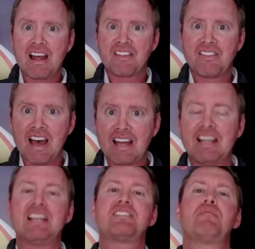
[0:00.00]
that
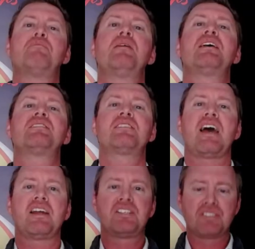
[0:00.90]
is the best
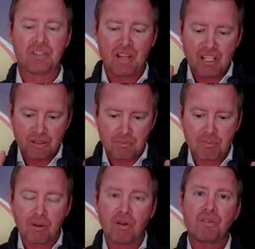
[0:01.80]
stage to
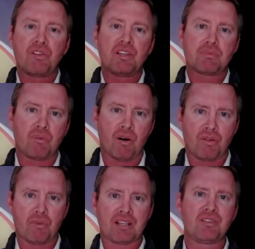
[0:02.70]
build these
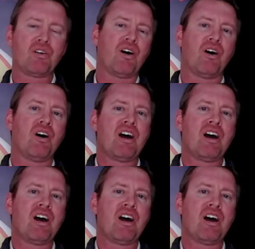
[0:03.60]
pathways. You are